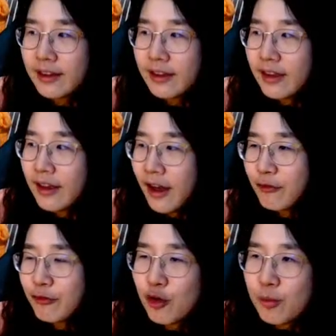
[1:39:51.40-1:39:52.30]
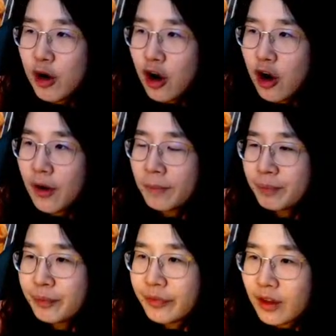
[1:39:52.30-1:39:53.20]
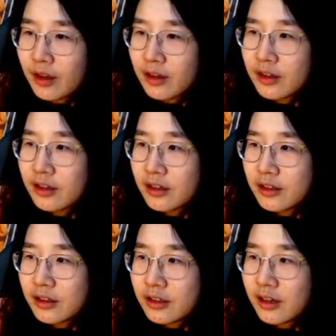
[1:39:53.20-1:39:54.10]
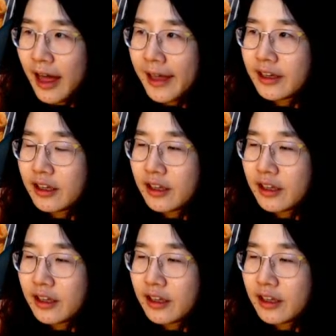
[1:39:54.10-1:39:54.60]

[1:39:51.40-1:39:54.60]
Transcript: a few more, like